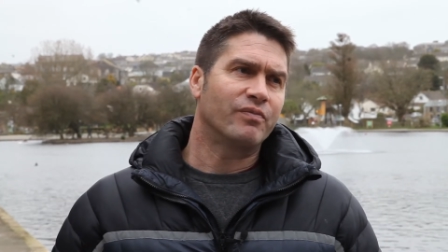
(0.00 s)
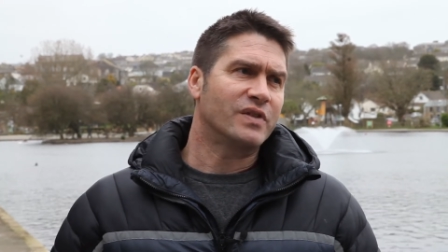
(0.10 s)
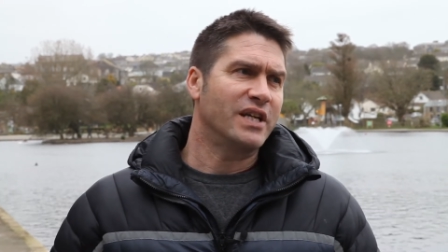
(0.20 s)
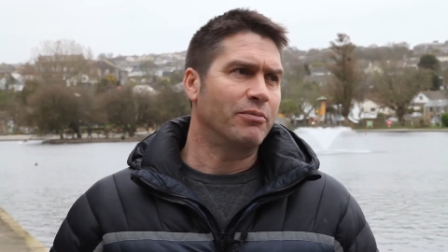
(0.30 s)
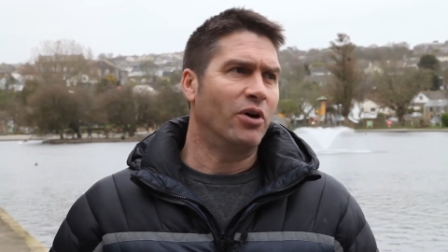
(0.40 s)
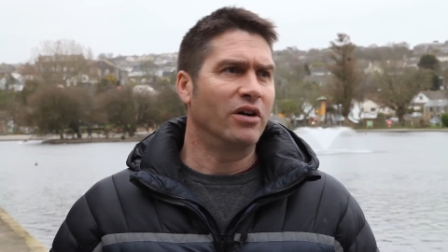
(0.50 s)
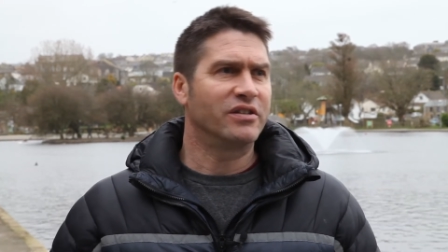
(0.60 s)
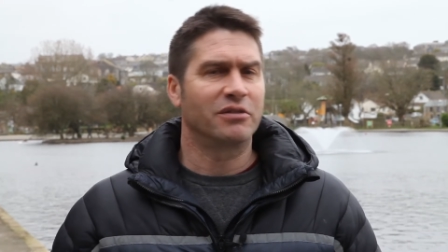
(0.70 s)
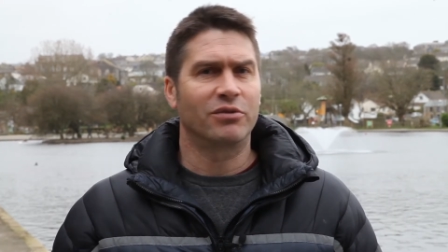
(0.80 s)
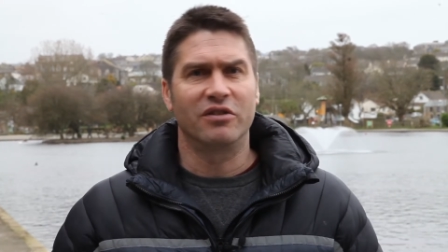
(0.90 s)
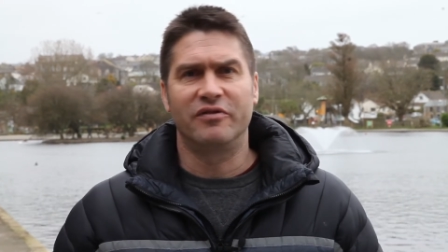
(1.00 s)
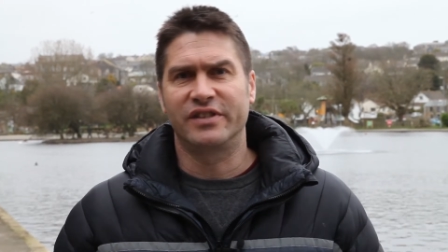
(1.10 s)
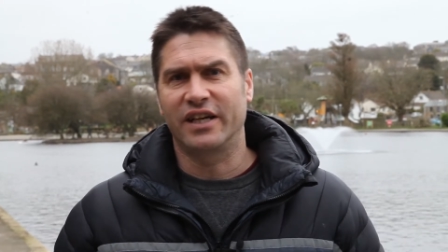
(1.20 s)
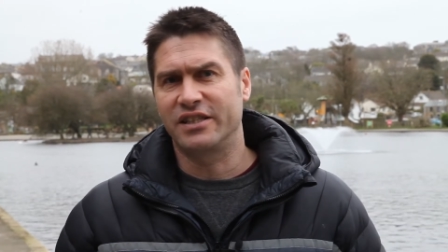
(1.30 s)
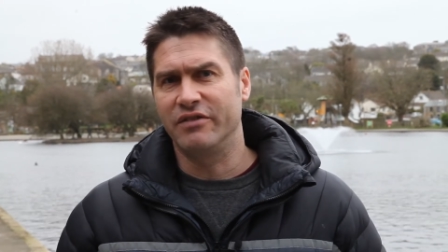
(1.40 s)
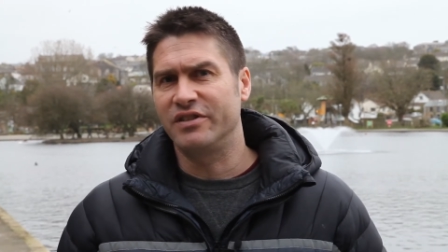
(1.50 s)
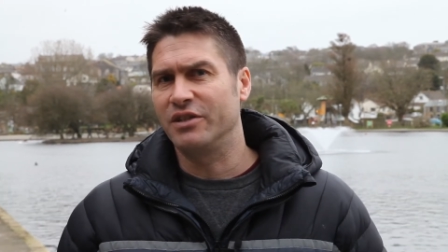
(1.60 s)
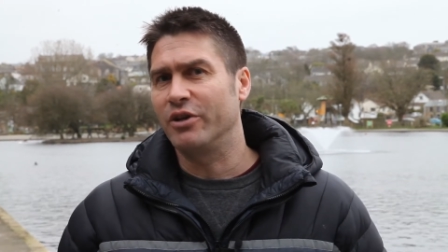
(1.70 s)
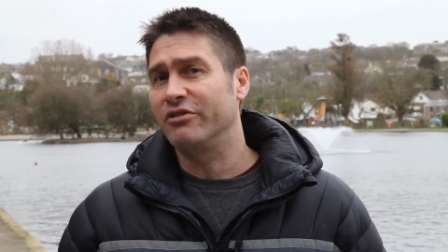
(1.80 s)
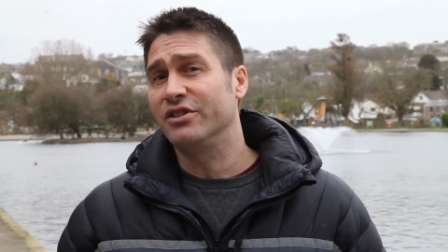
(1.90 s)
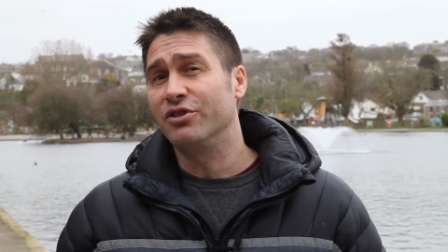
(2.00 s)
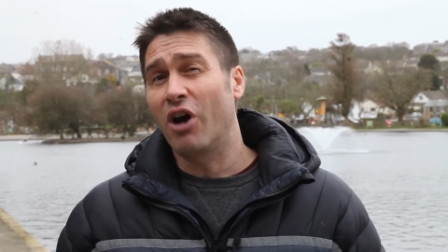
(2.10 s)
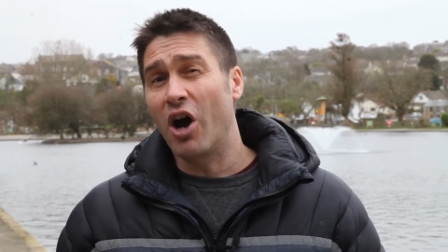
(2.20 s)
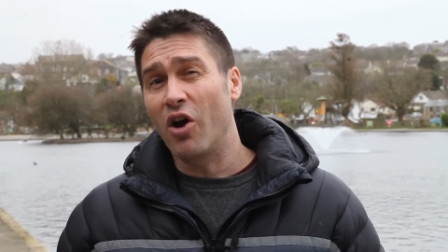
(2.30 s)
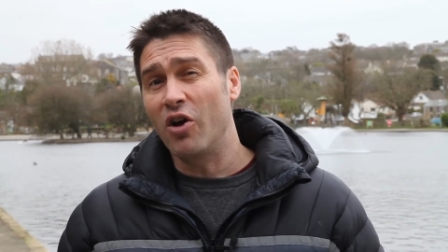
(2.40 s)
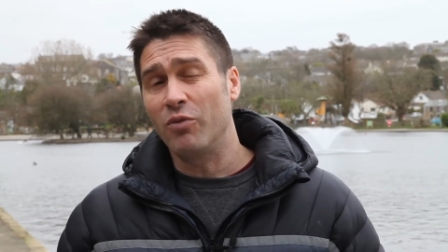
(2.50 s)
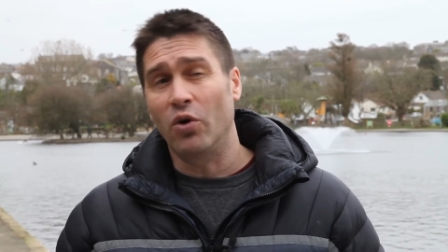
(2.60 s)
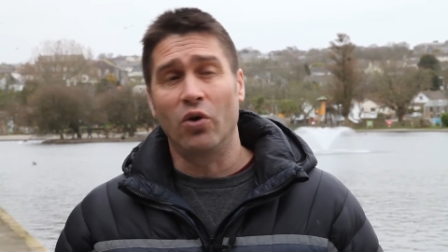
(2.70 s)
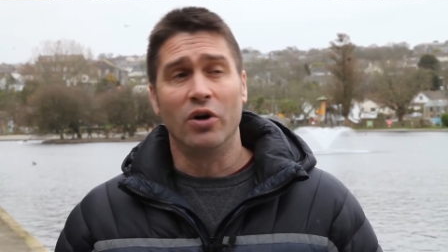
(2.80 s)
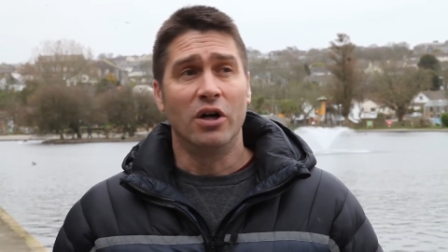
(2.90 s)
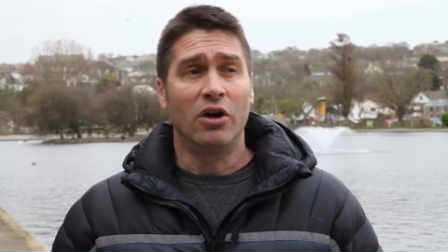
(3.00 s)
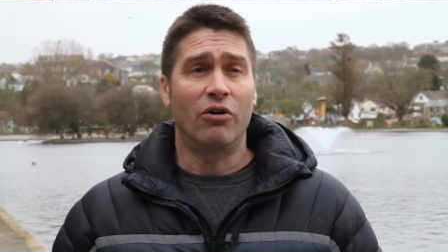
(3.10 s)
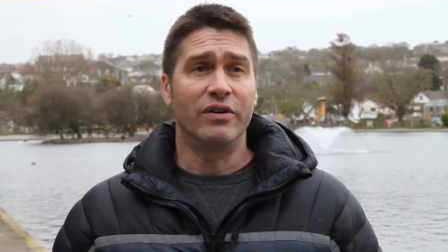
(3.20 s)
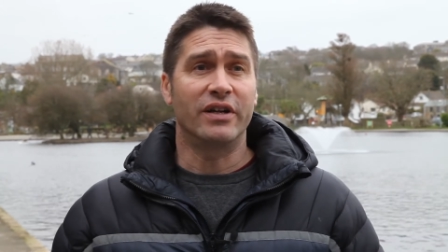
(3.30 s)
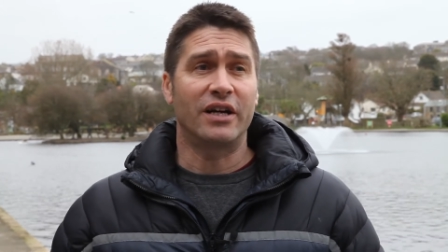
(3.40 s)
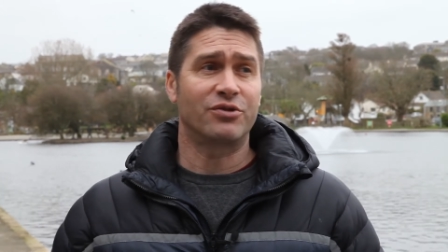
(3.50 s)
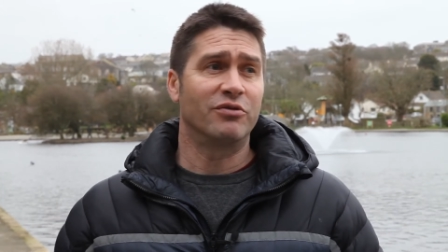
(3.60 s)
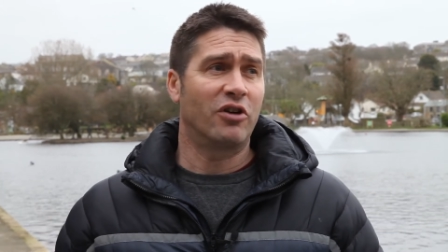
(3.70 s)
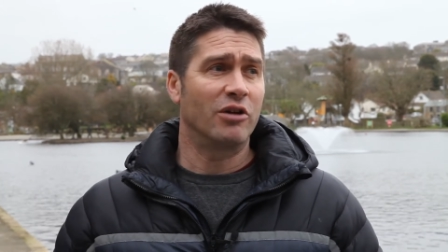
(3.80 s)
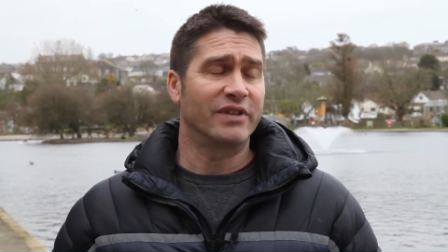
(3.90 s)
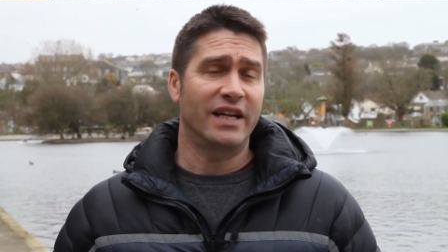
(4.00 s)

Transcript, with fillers: take part in some kind of physical activity, whether it's in your home or, or in the actual environment.